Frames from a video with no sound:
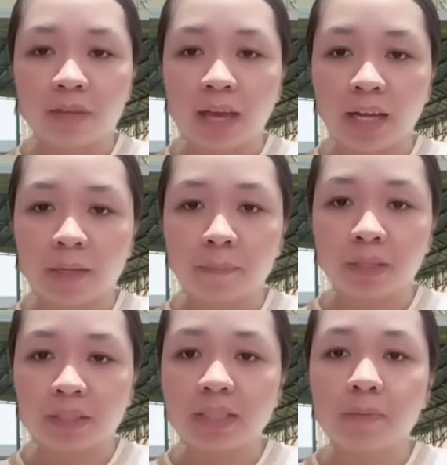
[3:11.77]
any
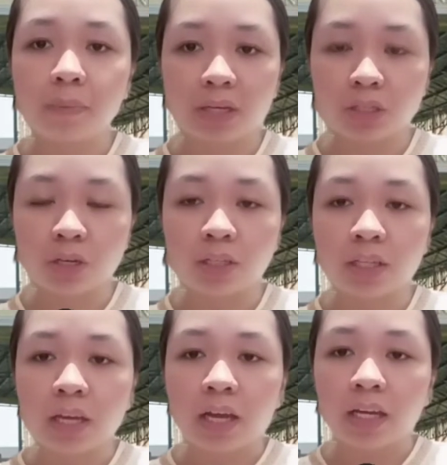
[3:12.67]
participation
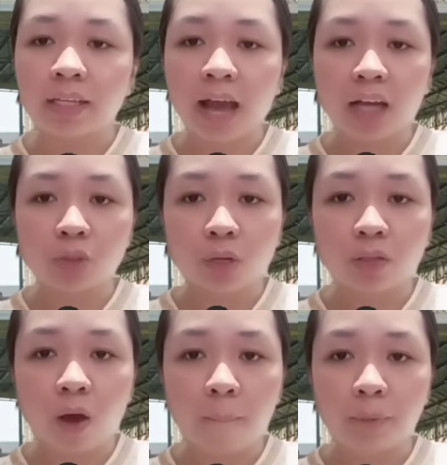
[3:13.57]
in the actual
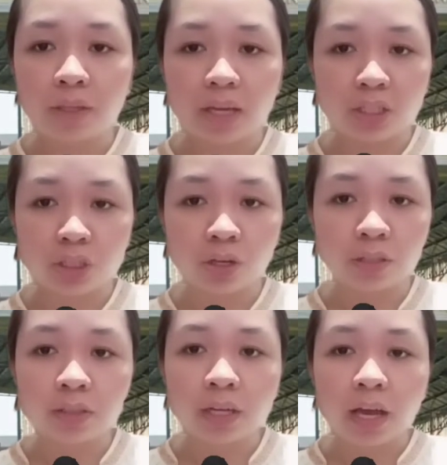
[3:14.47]
computation
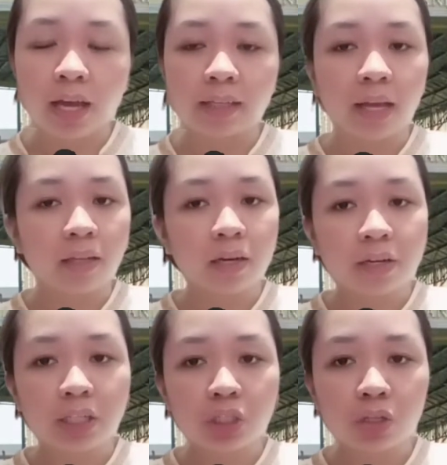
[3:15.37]
and
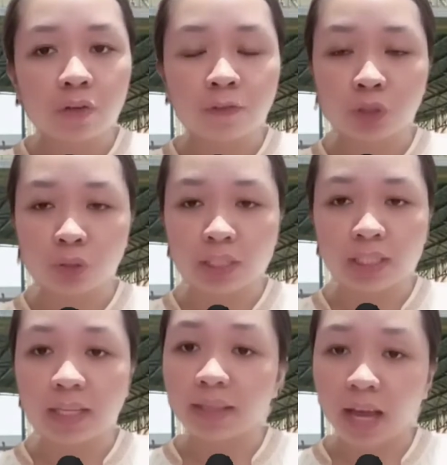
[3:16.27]
declaration of duties
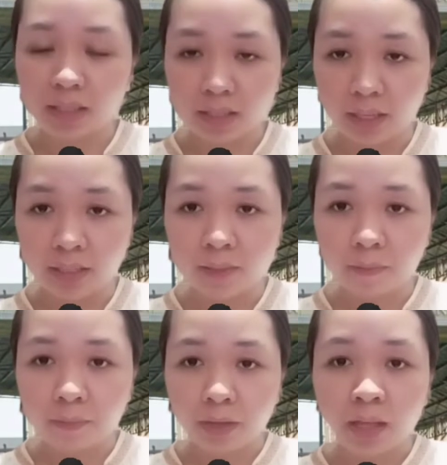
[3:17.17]
and taxes
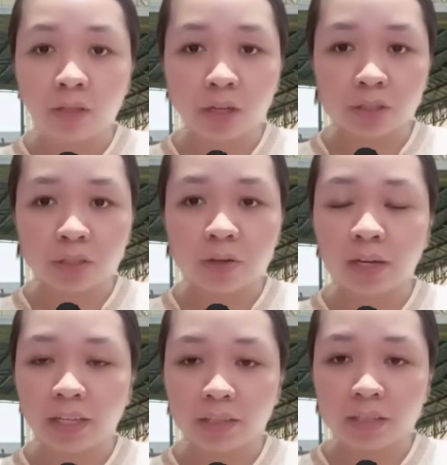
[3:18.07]
and other
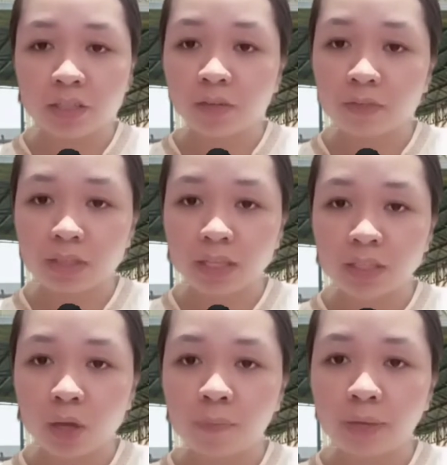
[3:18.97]
related services
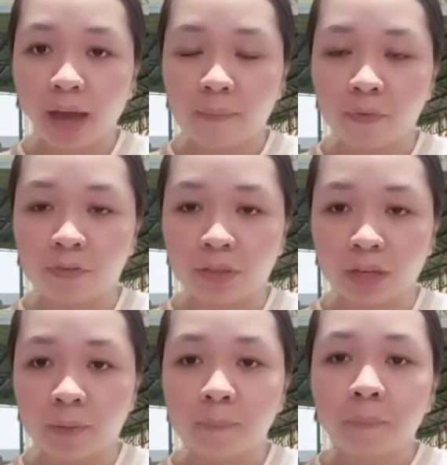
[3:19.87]
on behalf of the
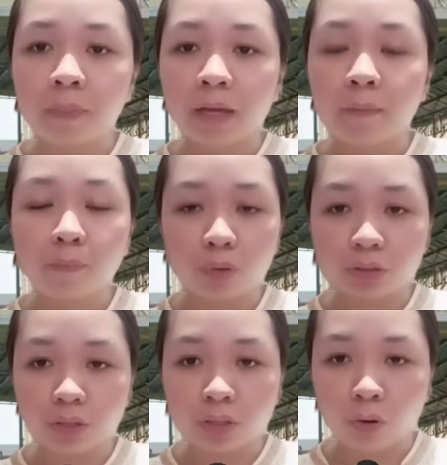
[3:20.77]

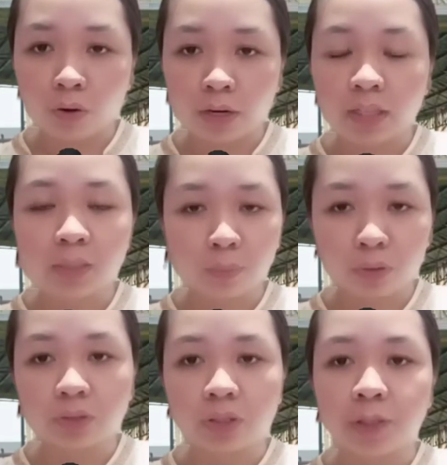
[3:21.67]
importer or
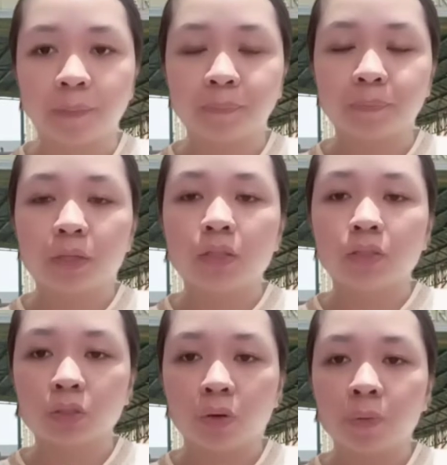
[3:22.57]
exporter.
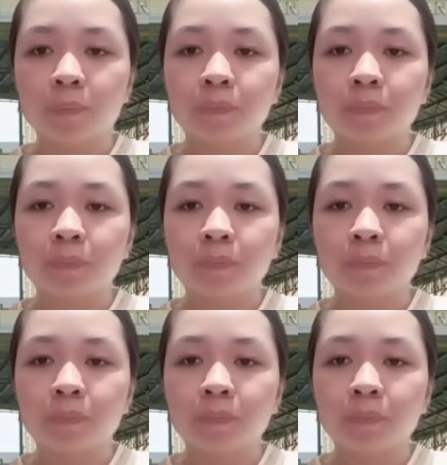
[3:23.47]
So,